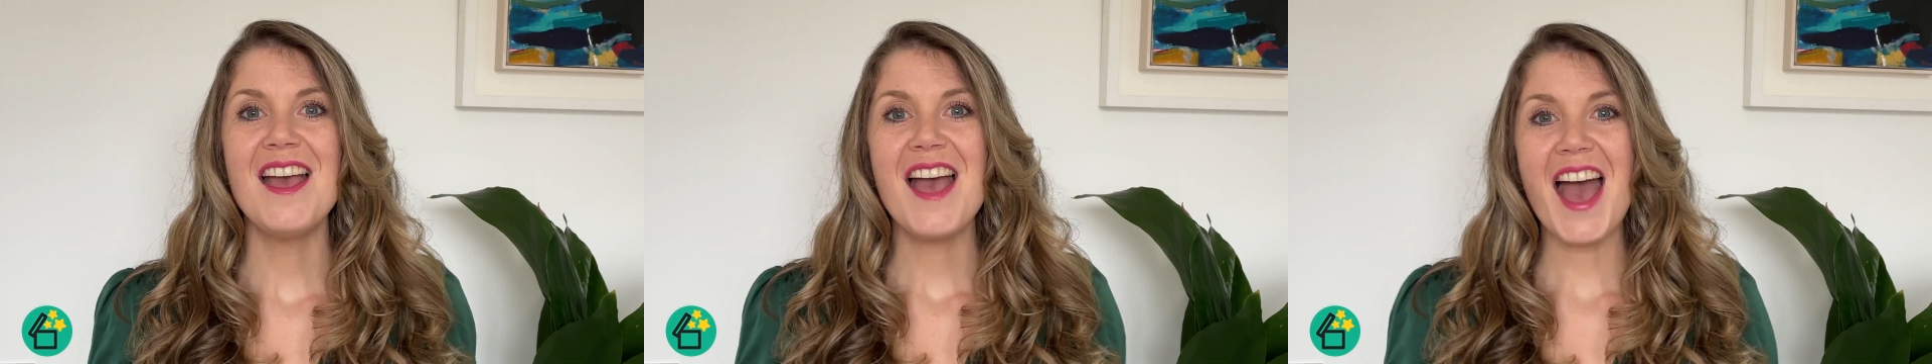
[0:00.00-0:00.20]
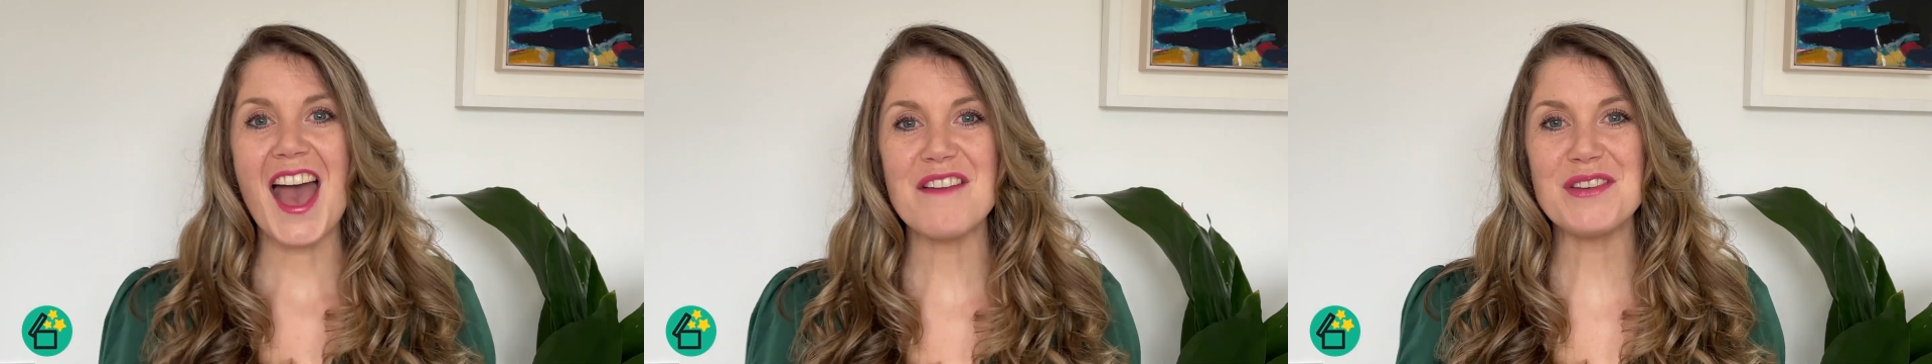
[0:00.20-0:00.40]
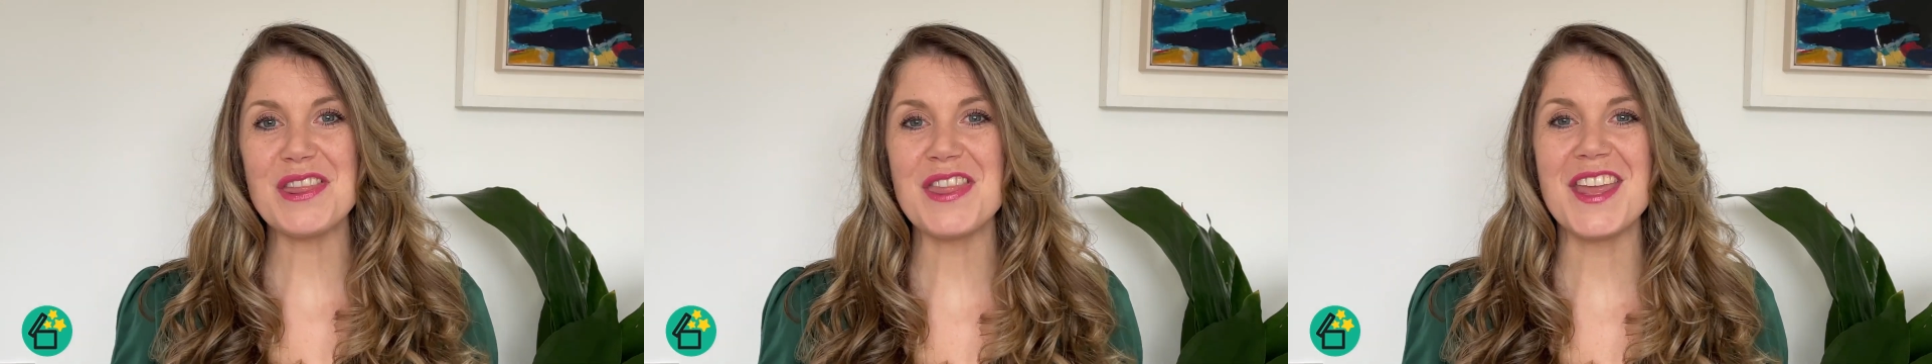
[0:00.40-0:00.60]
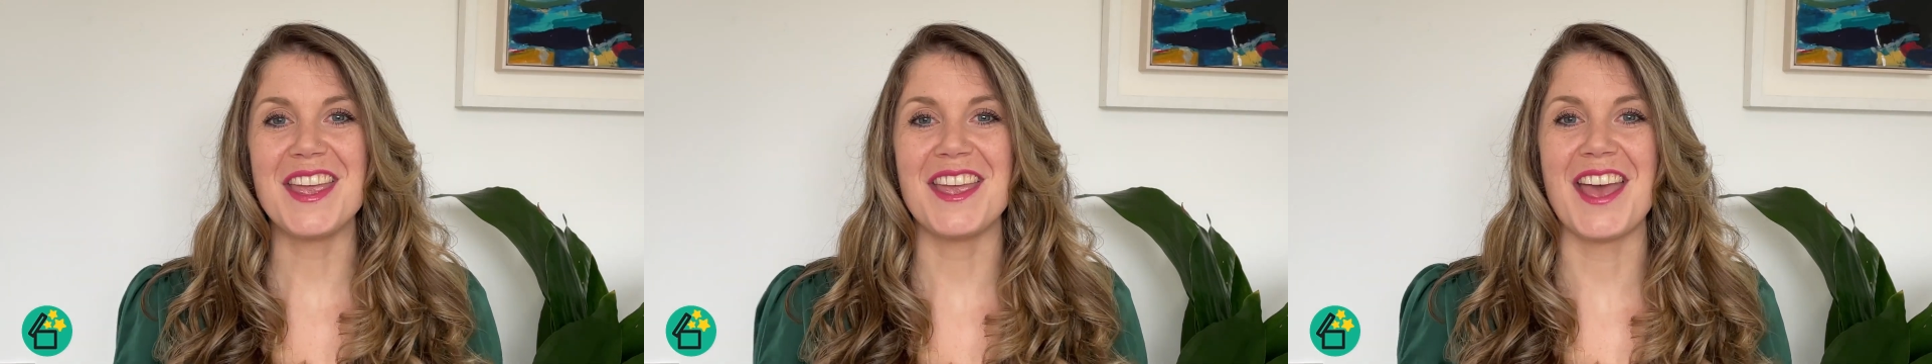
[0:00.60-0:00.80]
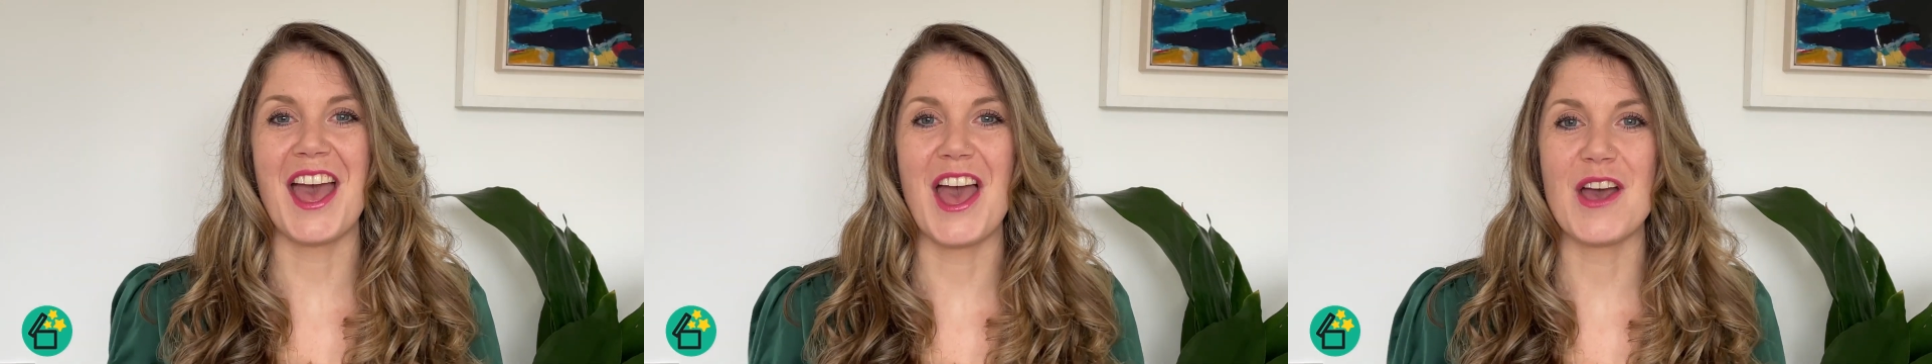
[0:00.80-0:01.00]
Have a think
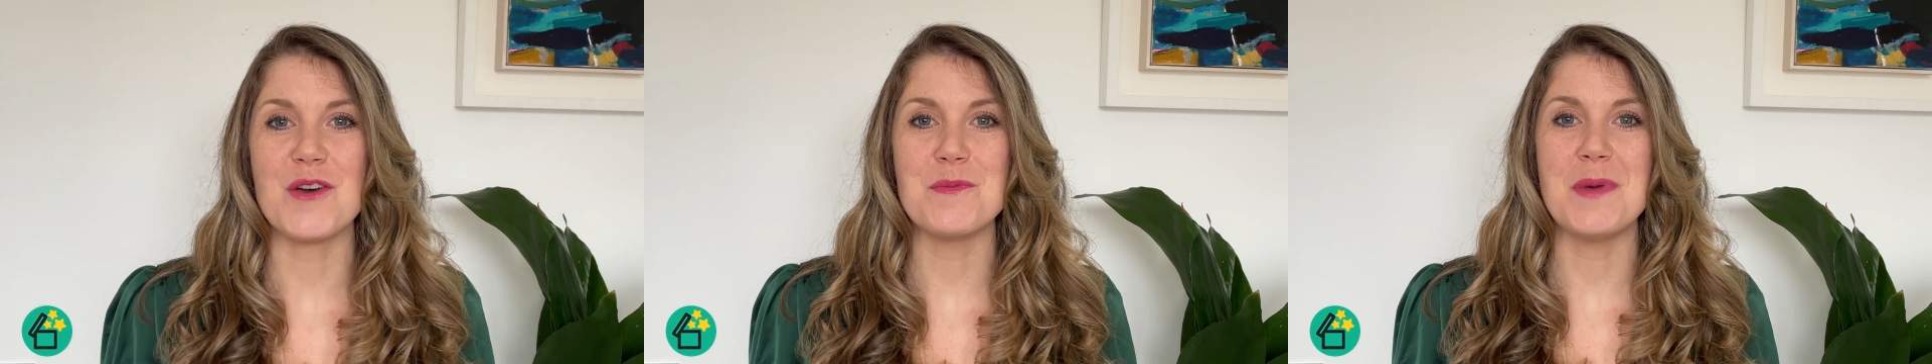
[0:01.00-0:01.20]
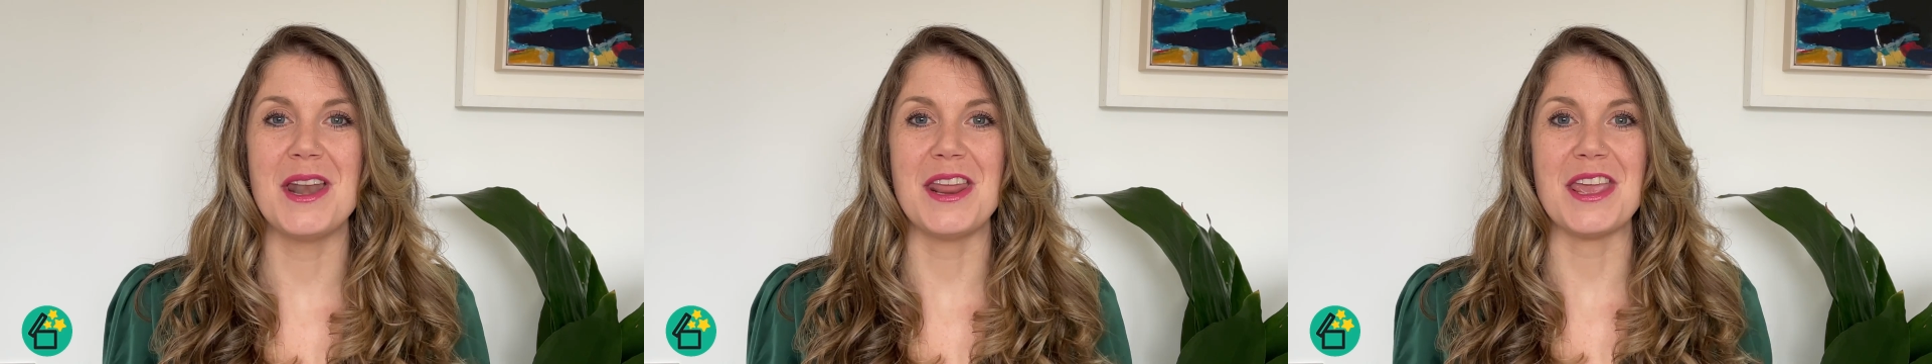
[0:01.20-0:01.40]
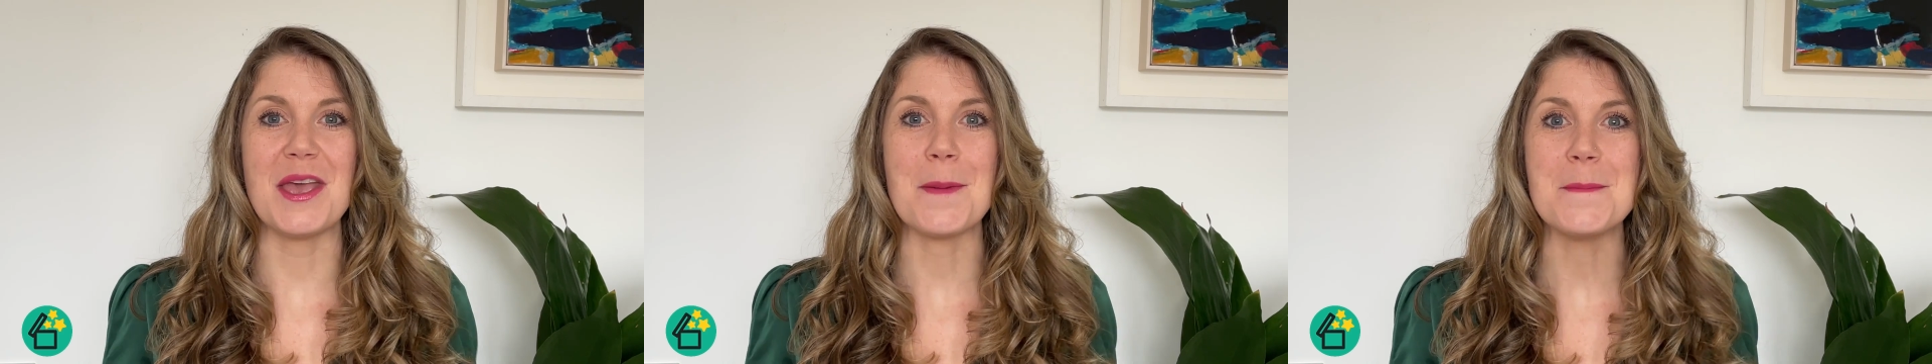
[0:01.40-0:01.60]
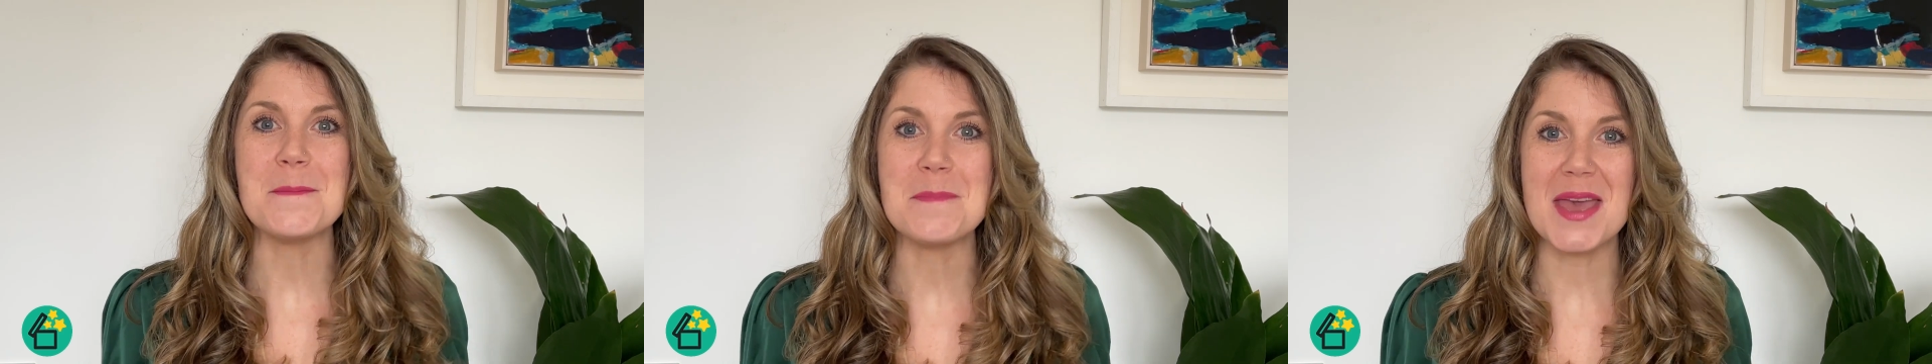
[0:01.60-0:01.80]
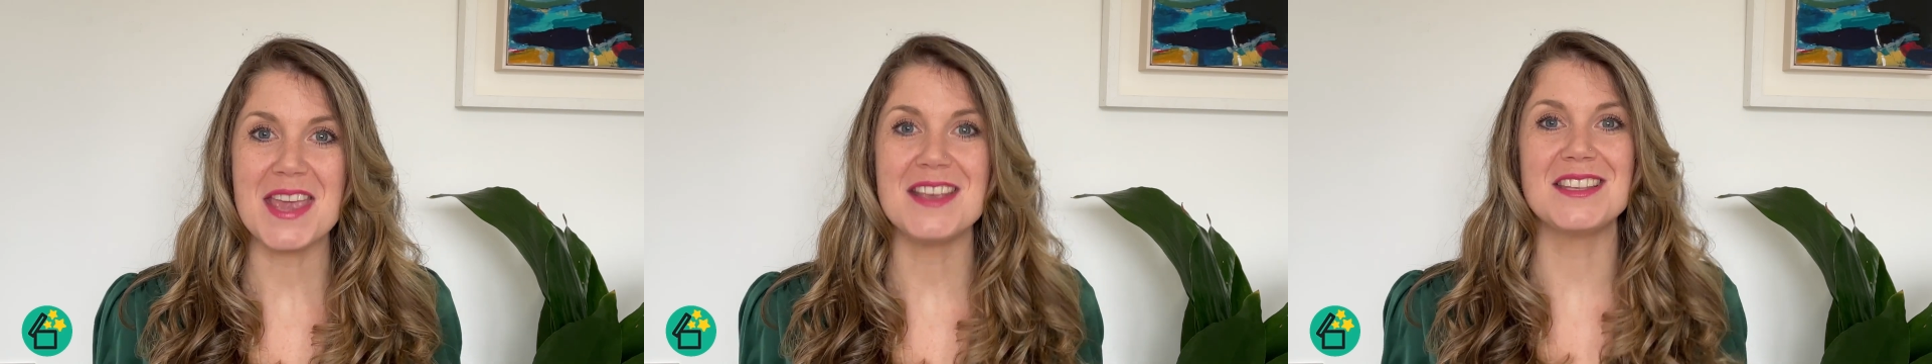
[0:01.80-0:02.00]
how many
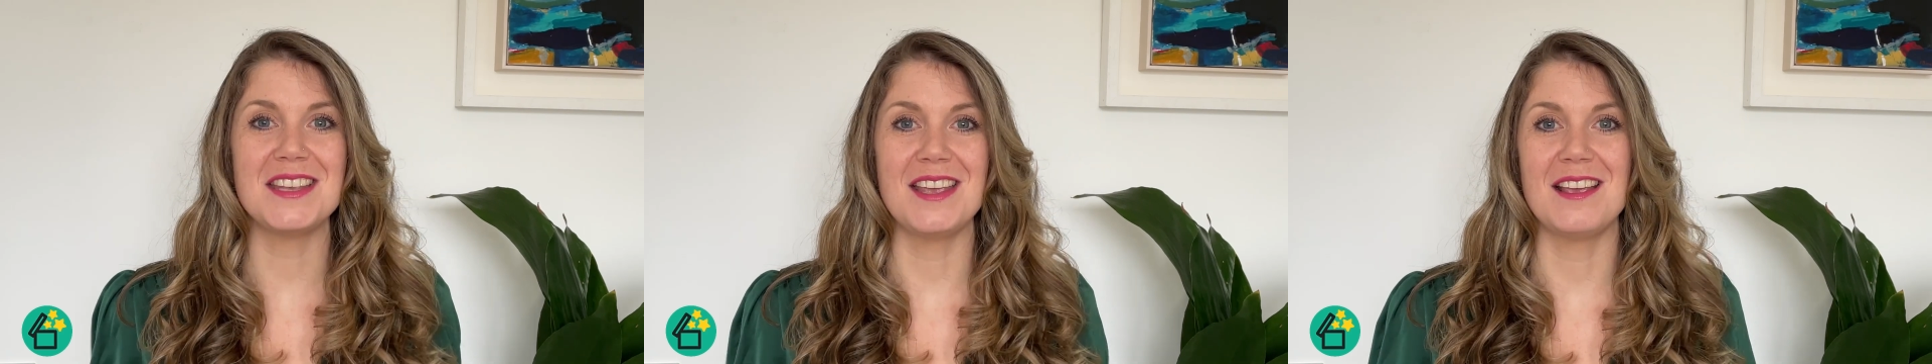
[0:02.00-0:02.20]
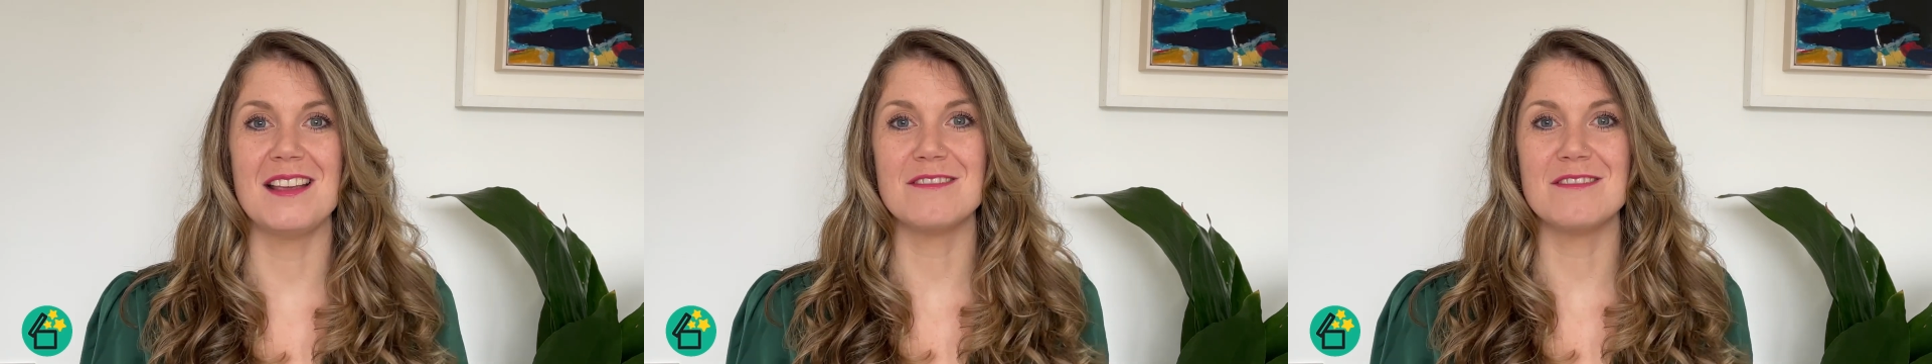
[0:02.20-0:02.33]
amazing